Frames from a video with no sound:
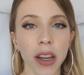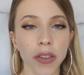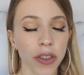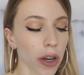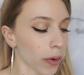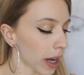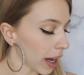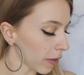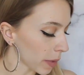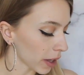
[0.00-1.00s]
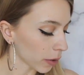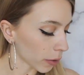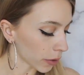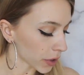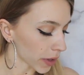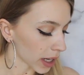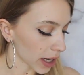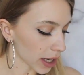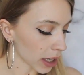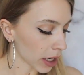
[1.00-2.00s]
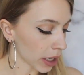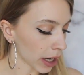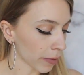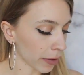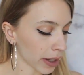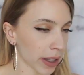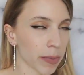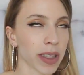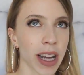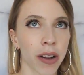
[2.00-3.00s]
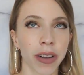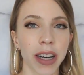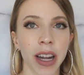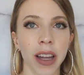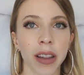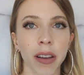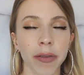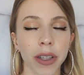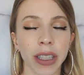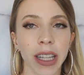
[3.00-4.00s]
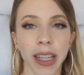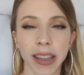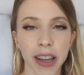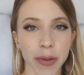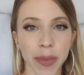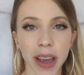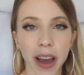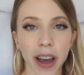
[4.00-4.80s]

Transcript: So I have my goals right here. I've written them down, and I love looking at them.